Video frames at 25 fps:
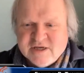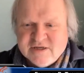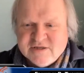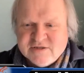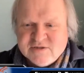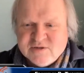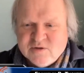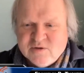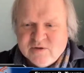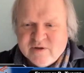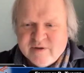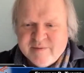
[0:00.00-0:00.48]
uh,
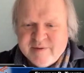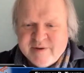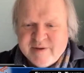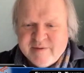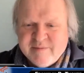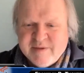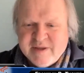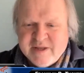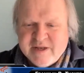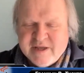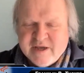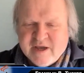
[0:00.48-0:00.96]
school committee
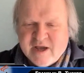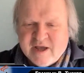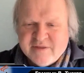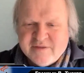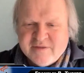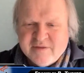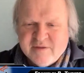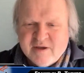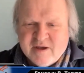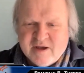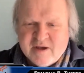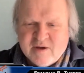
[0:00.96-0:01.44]
meeting. I,
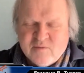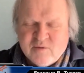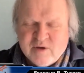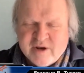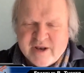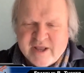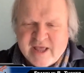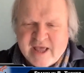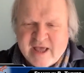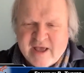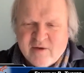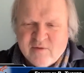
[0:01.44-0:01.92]
uh, what,
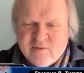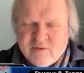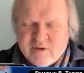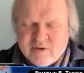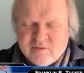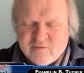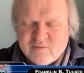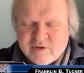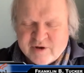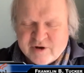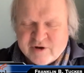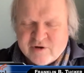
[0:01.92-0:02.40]

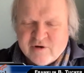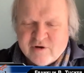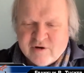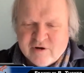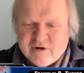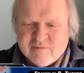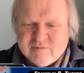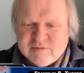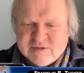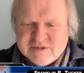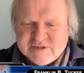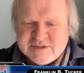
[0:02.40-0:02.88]
ha- what
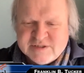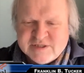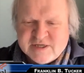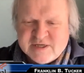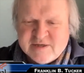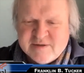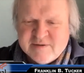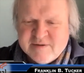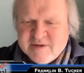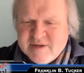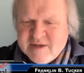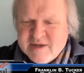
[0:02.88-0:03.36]
occurred was
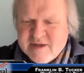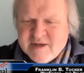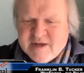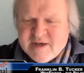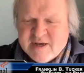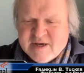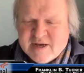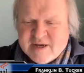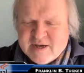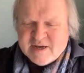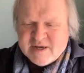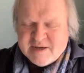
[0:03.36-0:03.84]
uh,
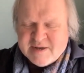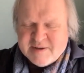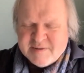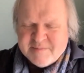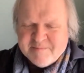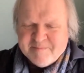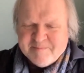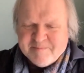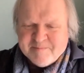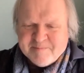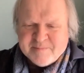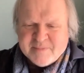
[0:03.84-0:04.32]

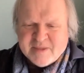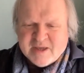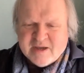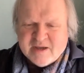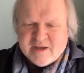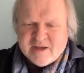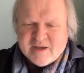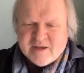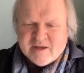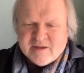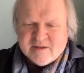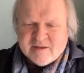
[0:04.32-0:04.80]
um,
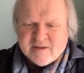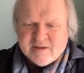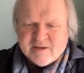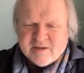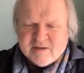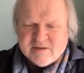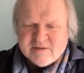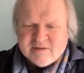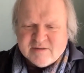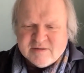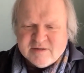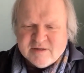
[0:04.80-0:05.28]

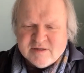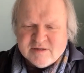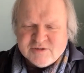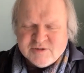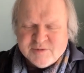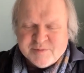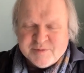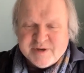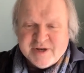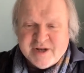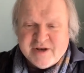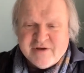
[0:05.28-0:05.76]
uh,
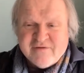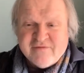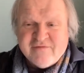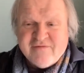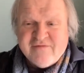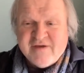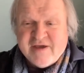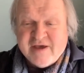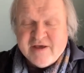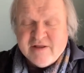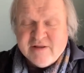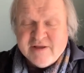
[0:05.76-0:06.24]
Superintendent
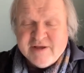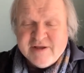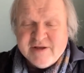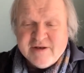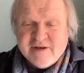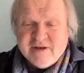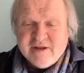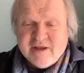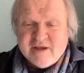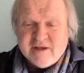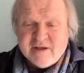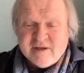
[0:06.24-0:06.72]
Phelan
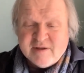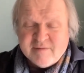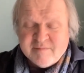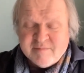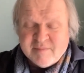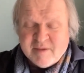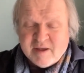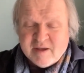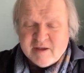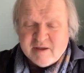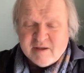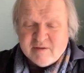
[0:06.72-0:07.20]
um,
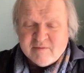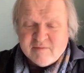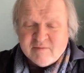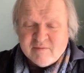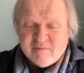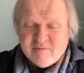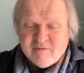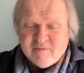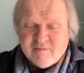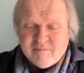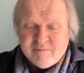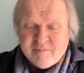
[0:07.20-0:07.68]
uh,
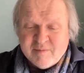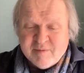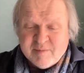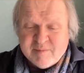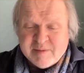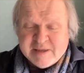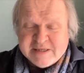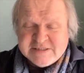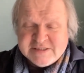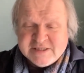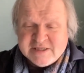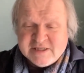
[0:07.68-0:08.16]

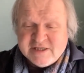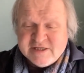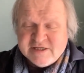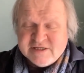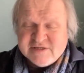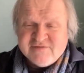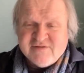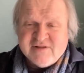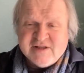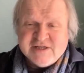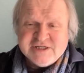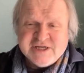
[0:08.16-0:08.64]
basically
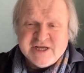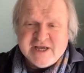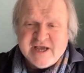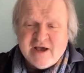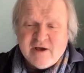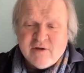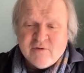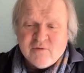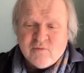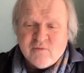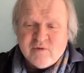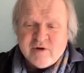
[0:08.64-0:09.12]
is fleshing
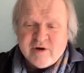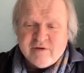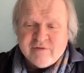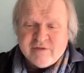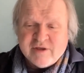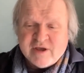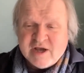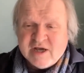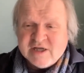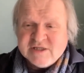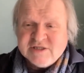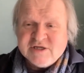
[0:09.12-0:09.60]
out where
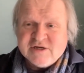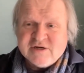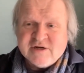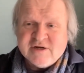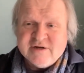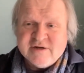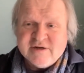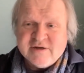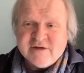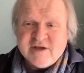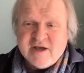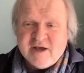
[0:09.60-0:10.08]
the cuts are
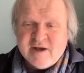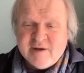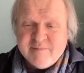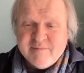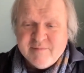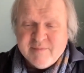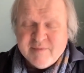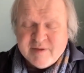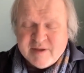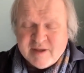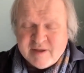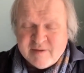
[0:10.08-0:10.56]
going to come.
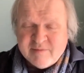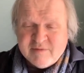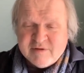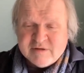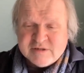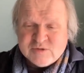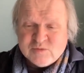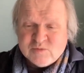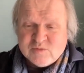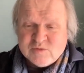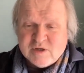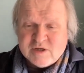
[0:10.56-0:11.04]
Um,
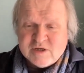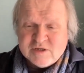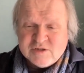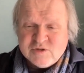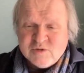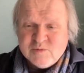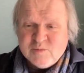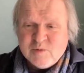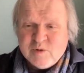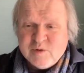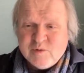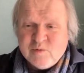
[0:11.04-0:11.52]
there's uh,
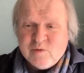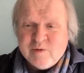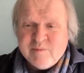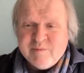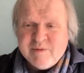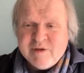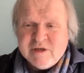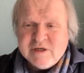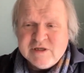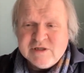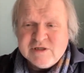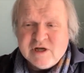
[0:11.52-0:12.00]
two point one
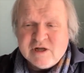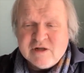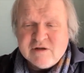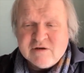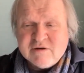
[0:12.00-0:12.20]
million